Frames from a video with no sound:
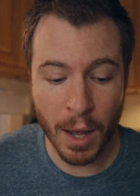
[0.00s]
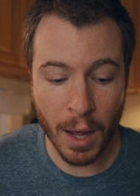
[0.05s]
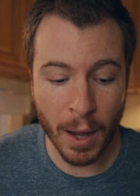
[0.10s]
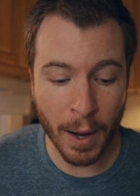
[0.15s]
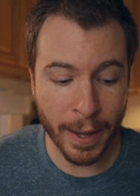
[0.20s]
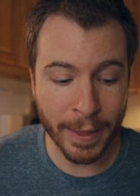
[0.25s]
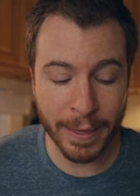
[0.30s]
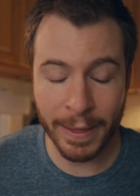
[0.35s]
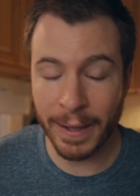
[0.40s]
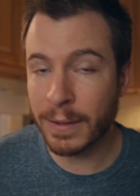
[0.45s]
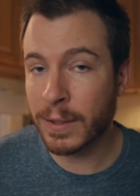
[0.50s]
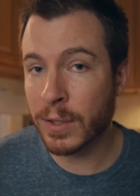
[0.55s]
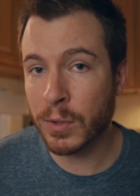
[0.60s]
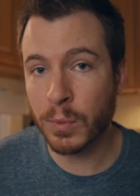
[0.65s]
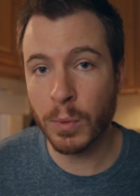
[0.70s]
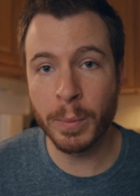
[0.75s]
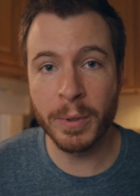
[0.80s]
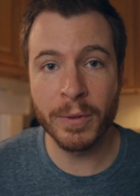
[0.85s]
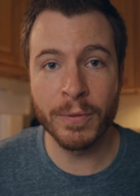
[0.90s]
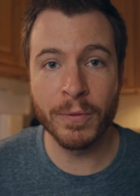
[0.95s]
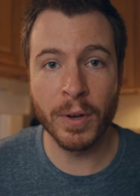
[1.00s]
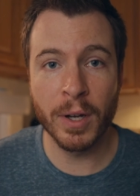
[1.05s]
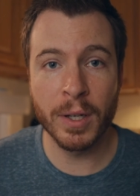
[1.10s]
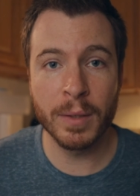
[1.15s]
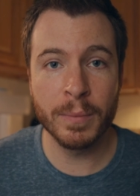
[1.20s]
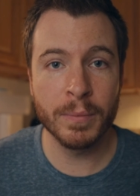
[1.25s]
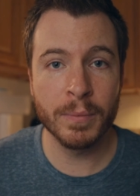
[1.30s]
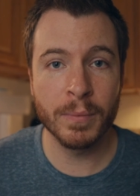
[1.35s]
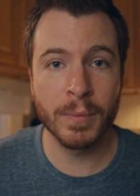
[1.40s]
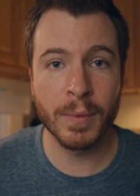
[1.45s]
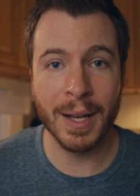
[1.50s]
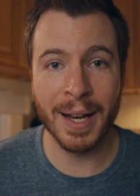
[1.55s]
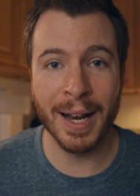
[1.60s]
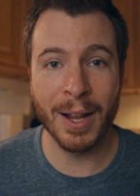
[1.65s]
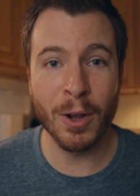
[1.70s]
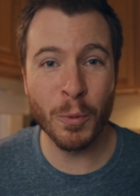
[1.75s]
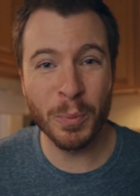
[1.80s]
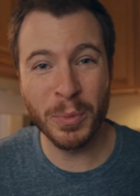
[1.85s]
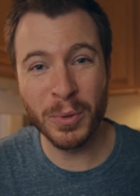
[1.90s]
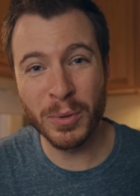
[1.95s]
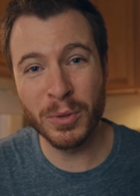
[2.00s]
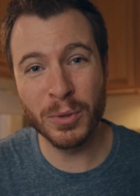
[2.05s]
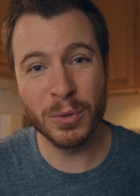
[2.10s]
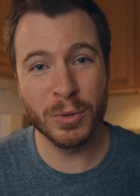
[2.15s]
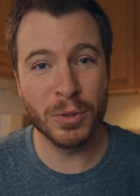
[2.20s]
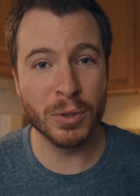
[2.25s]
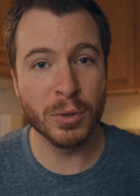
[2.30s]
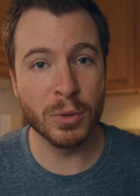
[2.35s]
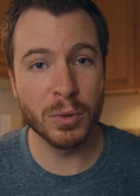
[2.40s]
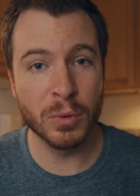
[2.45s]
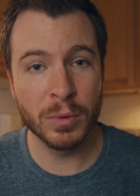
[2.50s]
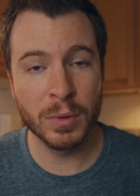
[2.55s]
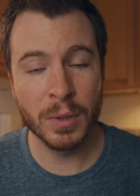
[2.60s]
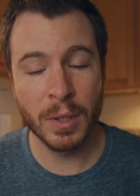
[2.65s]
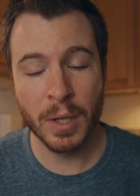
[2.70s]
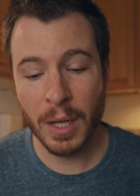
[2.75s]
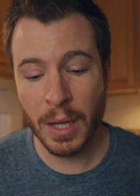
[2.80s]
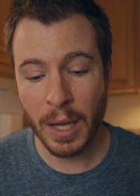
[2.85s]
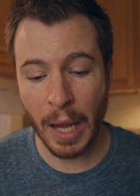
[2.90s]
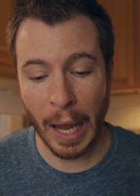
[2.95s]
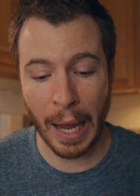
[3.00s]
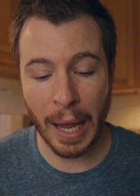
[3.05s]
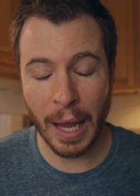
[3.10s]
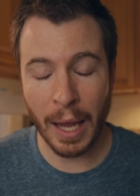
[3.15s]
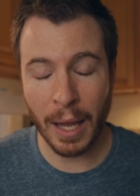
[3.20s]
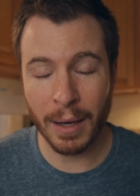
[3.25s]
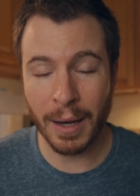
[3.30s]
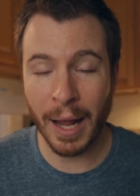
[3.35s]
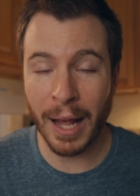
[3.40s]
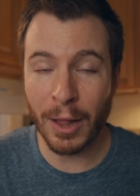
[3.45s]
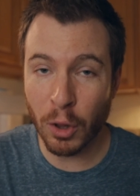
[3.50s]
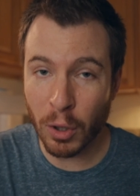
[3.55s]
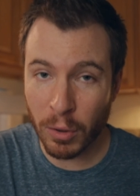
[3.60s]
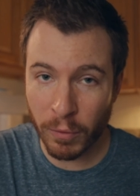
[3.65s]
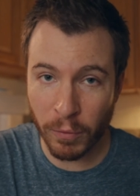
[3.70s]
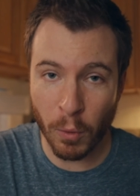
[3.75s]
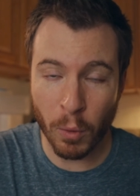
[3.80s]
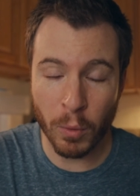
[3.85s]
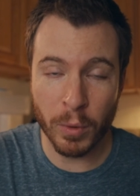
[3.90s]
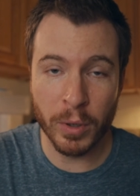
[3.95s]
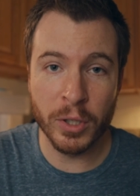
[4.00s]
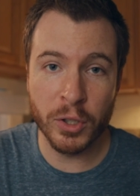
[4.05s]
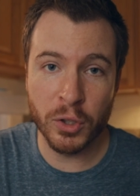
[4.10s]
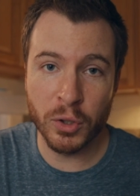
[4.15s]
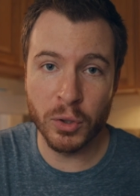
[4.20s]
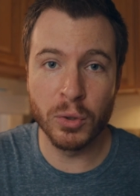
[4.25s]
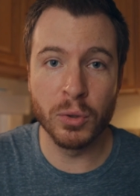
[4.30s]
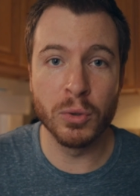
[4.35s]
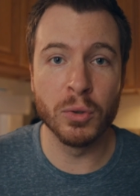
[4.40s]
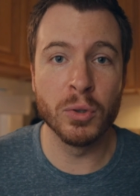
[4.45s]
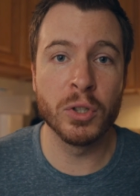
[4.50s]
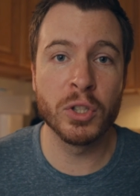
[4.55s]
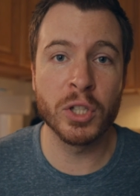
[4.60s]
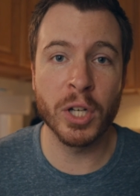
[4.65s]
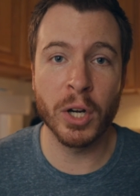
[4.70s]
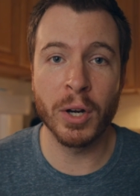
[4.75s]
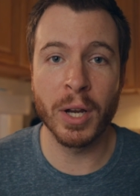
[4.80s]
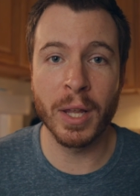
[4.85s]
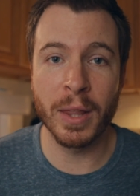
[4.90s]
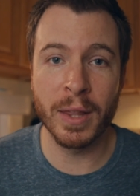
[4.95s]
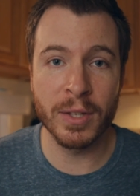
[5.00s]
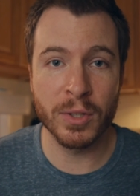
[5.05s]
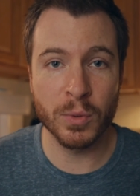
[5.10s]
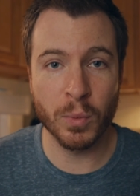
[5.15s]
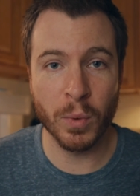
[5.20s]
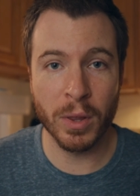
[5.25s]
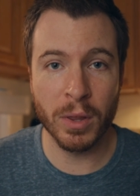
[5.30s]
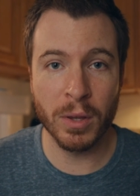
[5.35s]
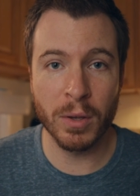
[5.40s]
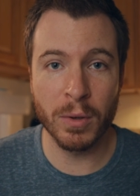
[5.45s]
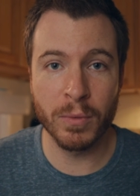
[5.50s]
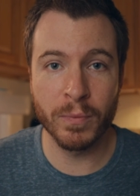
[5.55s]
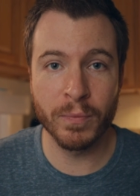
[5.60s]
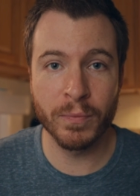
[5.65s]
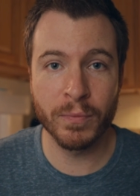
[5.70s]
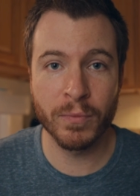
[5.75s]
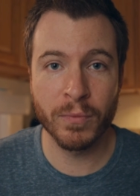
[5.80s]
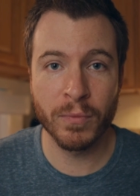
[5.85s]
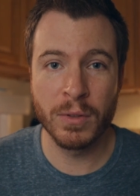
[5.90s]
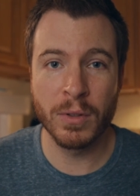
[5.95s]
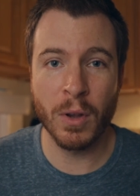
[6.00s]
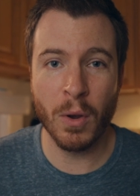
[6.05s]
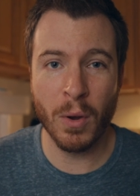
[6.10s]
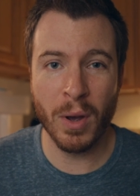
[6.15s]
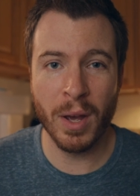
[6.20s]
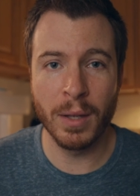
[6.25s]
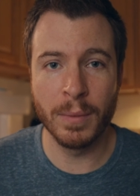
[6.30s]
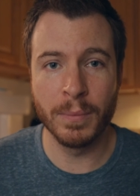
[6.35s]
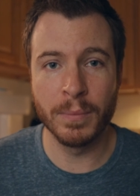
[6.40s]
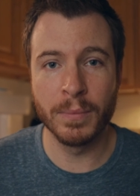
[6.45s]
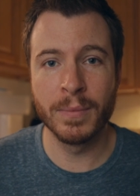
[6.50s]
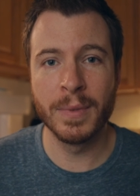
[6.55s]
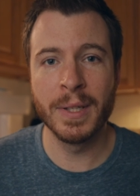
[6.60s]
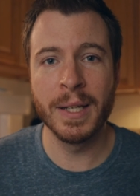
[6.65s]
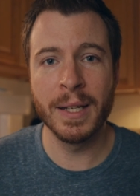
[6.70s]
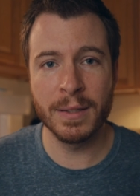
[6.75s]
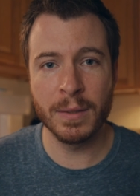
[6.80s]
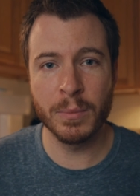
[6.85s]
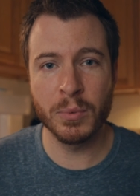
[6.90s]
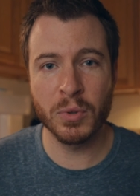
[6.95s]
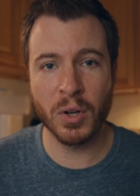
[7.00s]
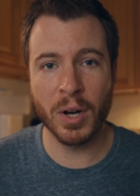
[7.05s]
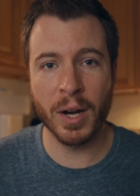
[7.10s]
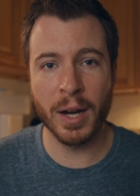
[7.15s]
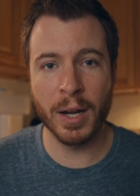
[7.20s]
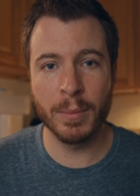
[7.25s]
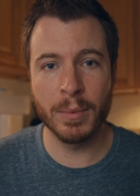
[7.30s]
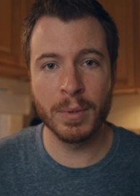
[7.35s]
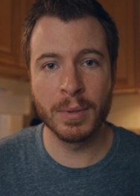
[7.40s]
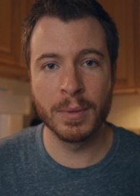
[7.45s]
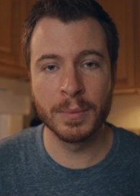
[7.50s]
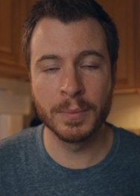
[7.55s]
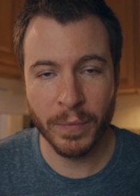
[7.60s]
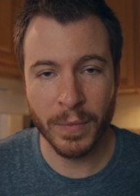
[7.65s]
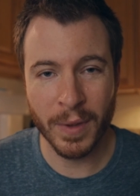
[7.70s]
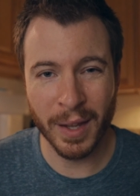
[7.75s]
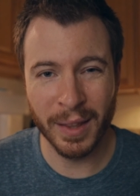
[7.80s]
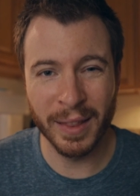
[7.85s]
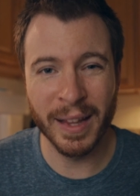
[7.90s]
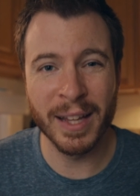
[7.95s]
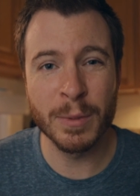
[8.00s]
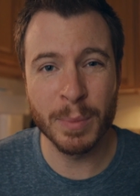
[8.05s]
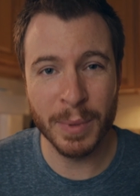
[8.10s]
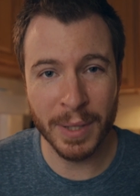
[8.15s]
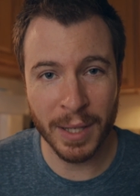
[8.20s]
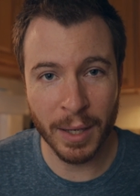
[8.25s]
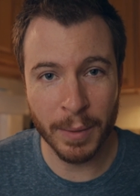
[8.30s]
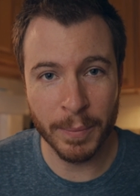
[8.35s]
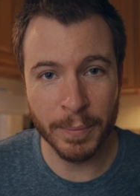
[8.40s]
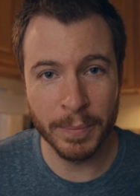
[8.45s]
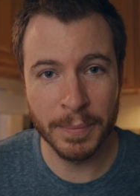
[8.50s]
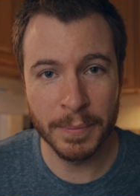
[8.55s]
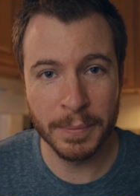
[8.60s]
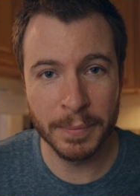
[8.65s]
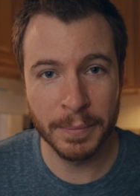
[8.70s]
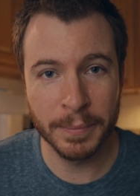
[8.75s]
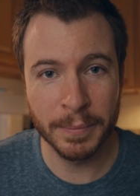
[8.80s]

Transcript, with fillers: I think this will be fun. I hope you do too, and I look forward to sharing this with you. So go ahead, hit subscribe, and let's begin.